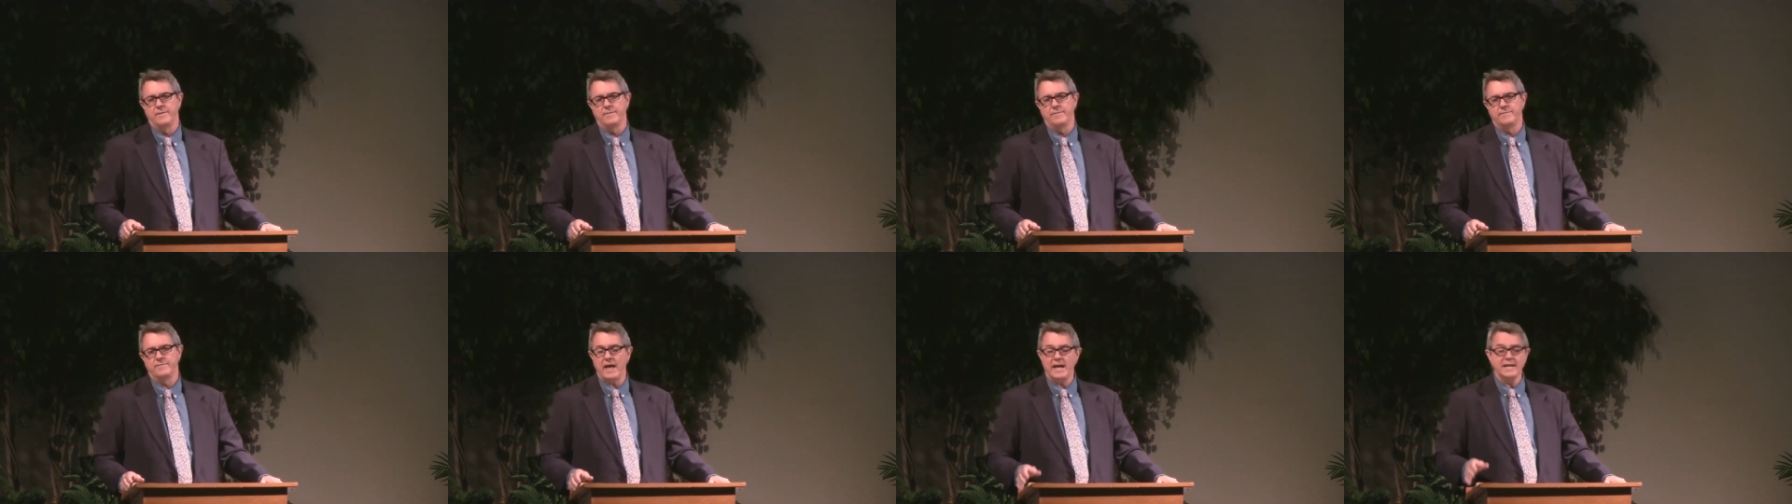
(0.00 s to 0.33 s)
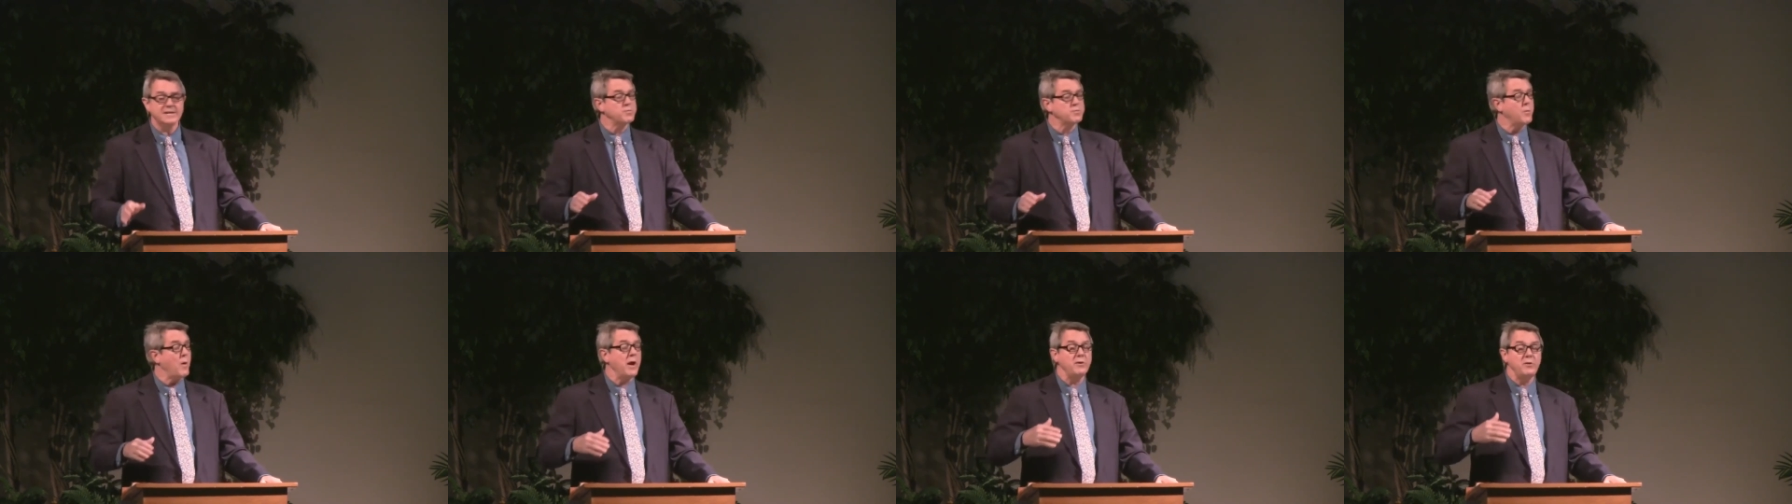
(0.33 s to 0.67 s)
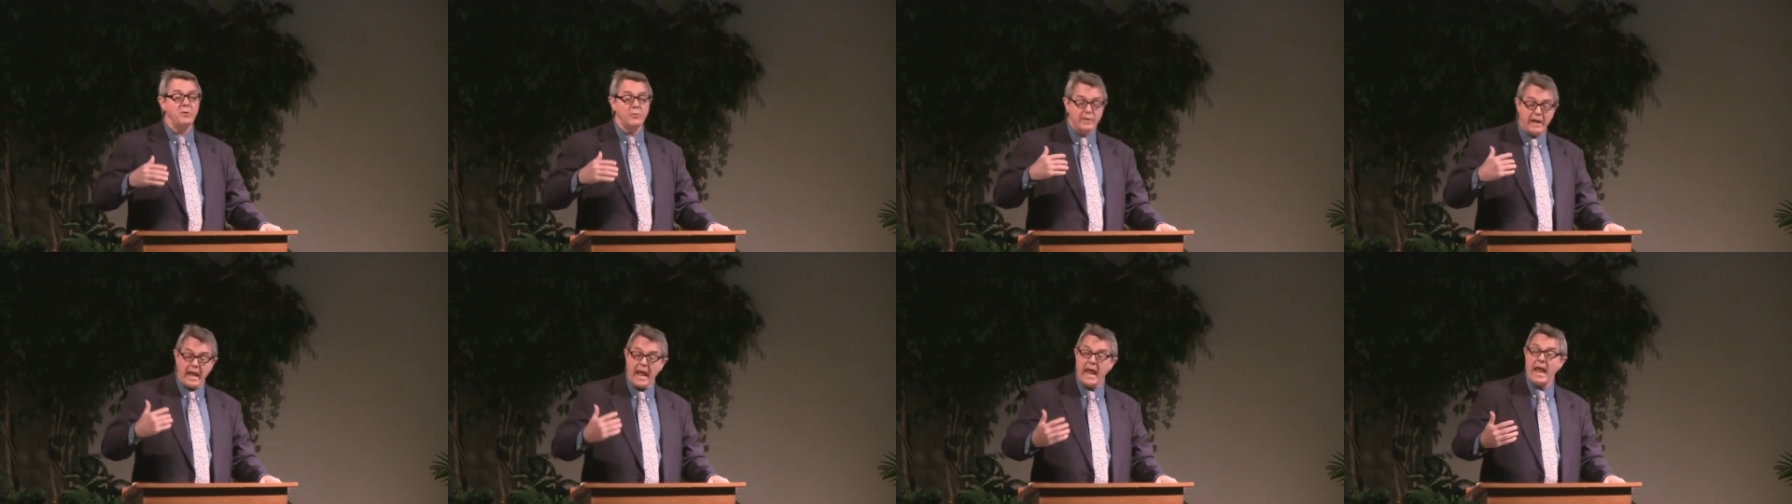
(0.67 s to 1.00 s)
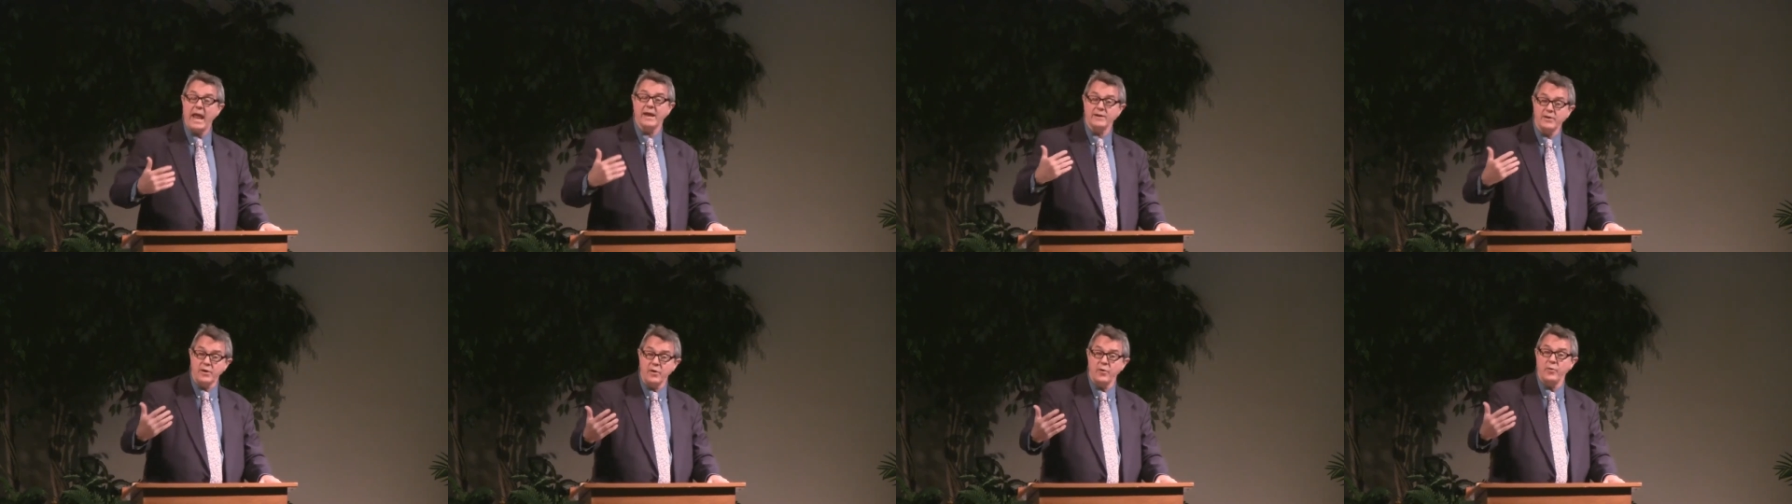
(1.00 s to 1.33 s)
That's why you
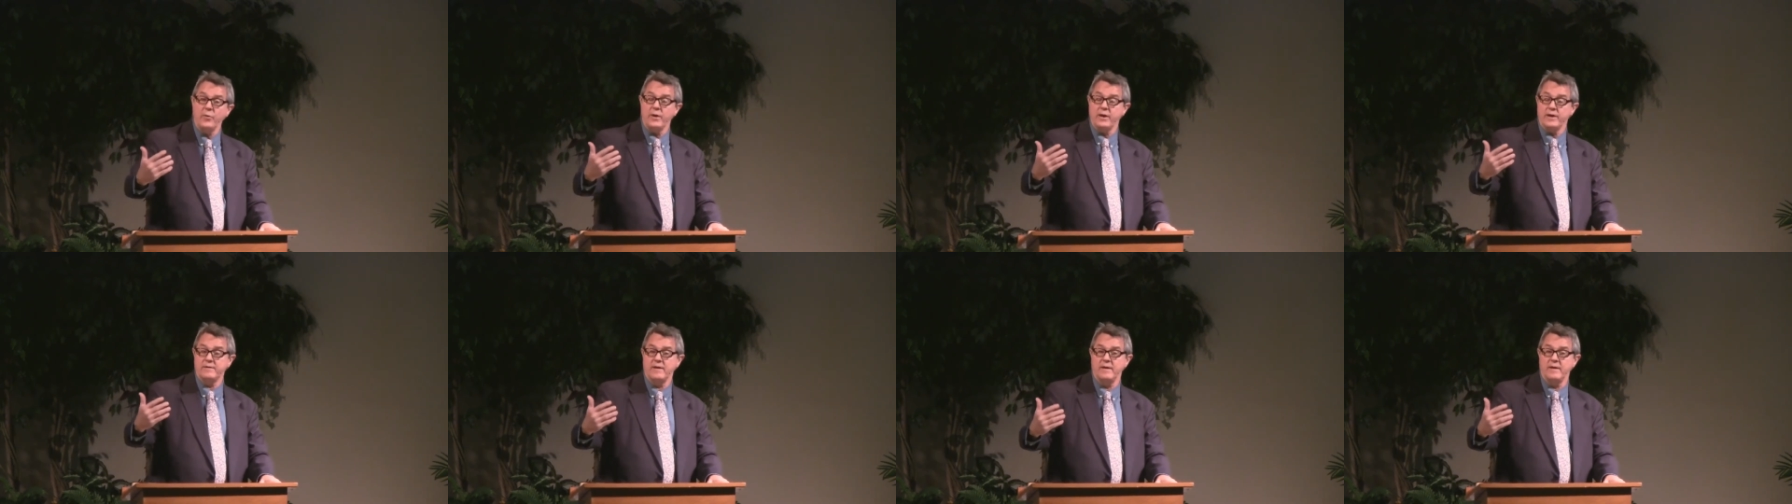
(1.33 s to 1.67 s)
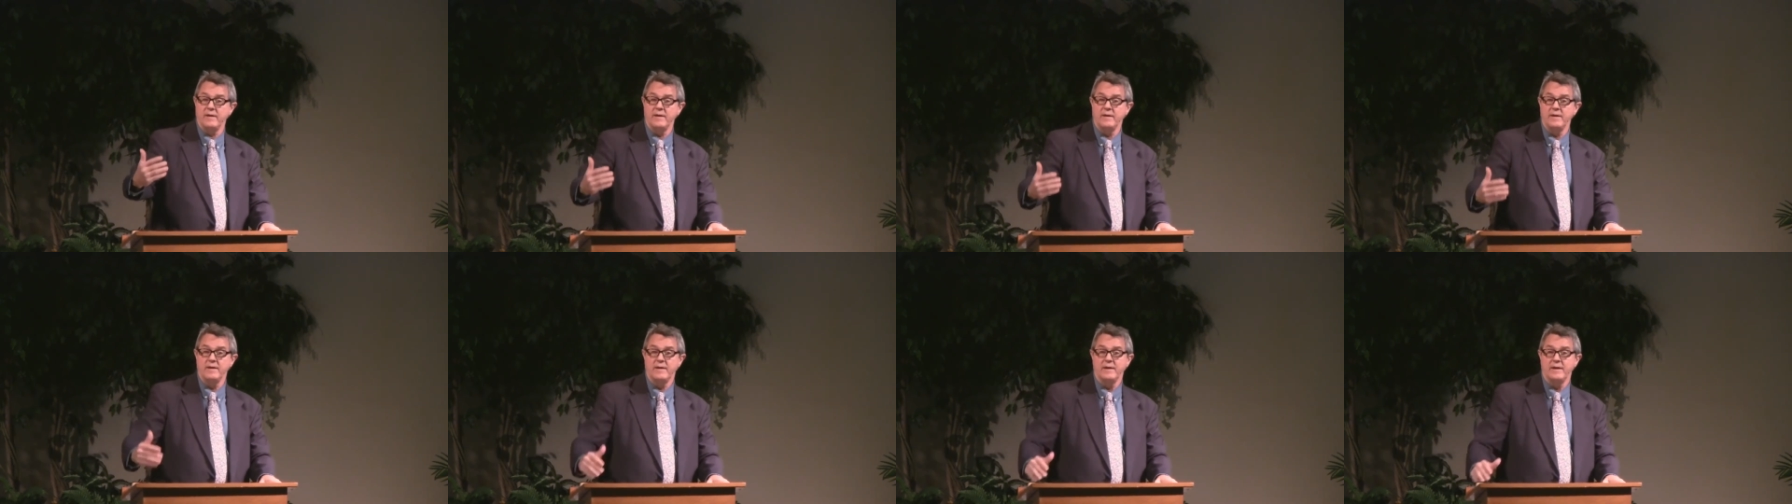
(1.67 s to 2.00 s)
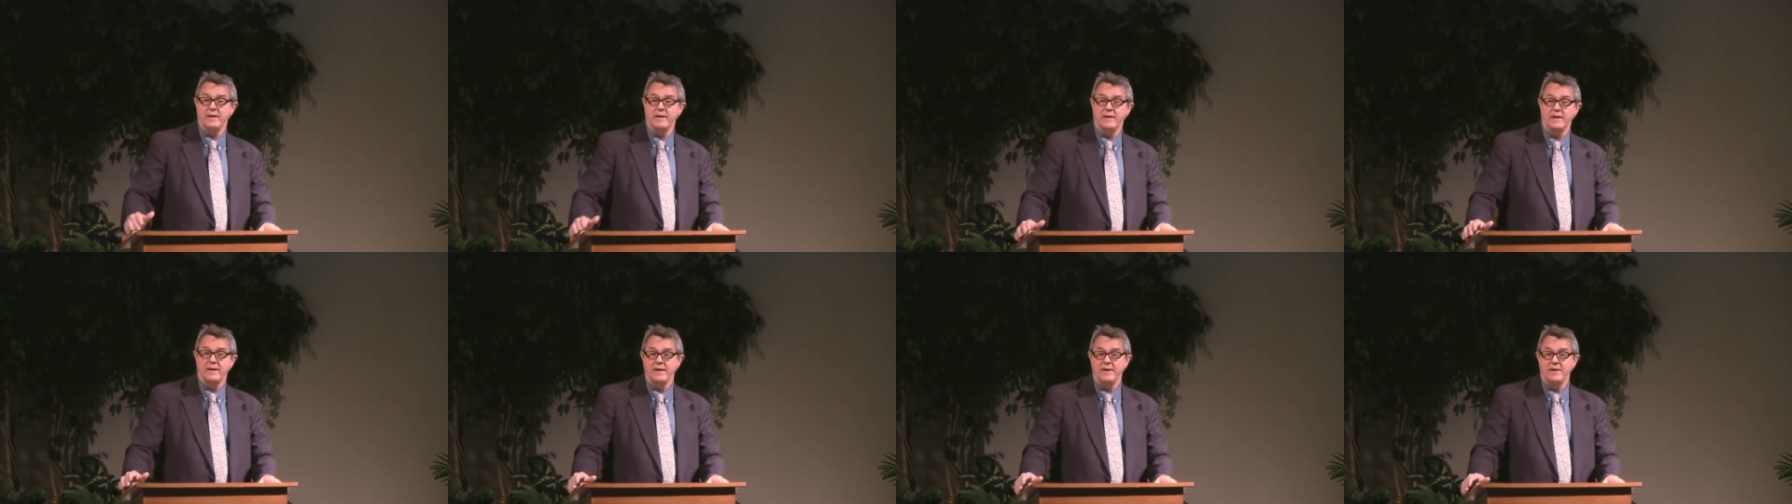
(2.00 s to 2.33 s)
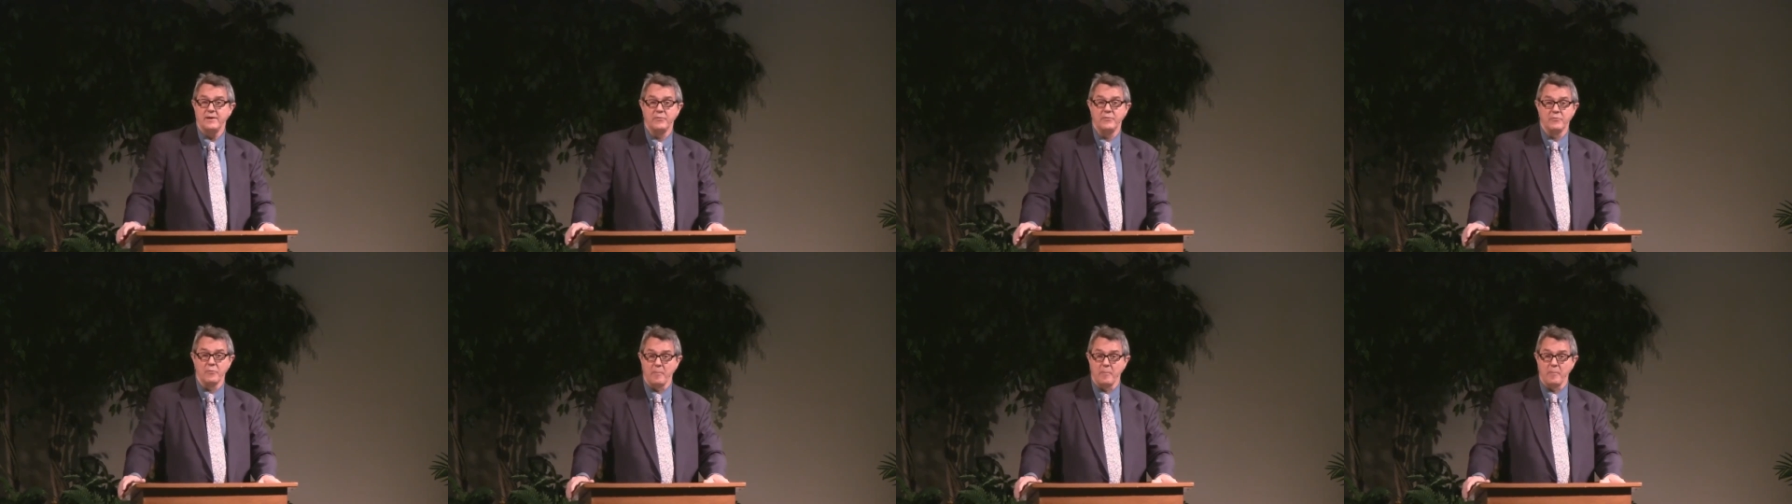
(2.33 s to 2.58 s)
can't do it. You're